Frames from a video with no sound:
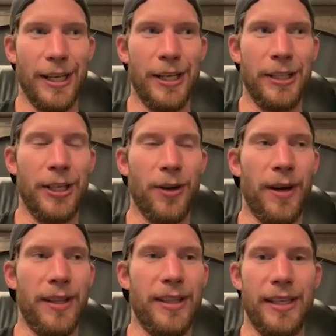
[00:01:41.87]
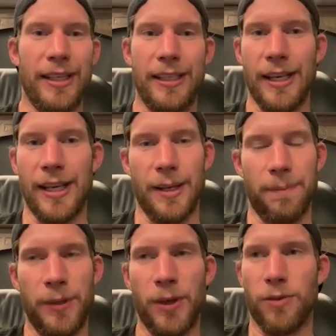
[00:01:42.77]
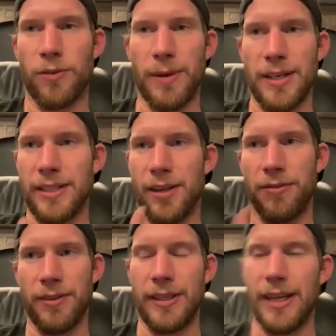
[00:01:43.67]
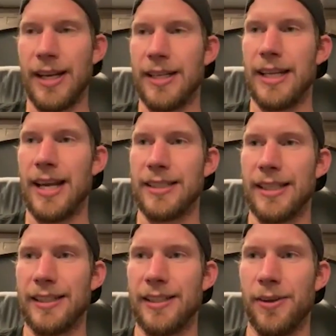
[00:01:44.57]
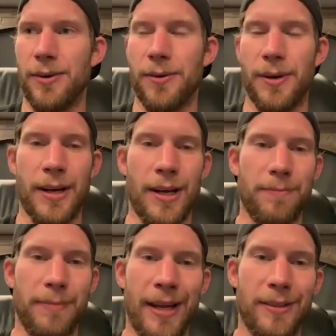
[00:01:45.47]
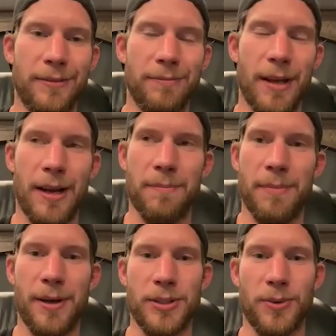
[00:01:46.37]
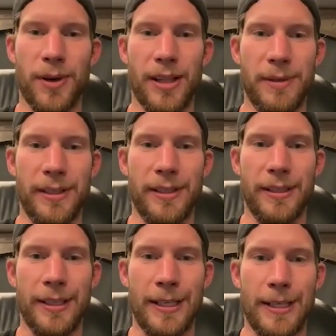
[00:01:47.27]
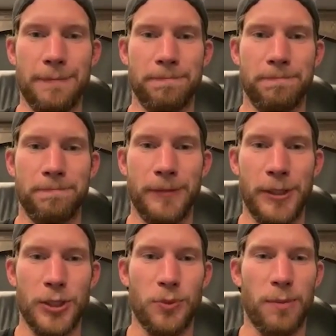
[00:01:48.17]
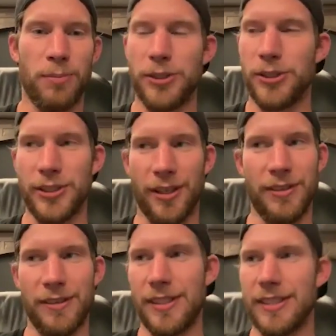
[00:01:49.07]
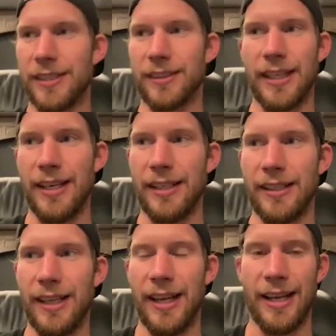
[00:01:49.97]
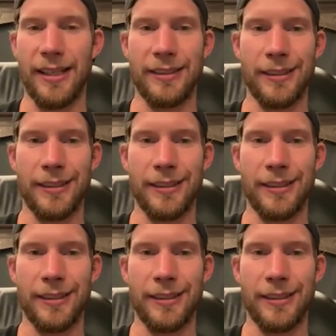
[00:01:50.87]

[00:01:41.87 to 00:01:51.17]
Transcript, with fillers: you know I think uh, you know for myself and and as, as I get to know um, Adin uh, better as well. I mean, um, you just want to push yourself every single day, and and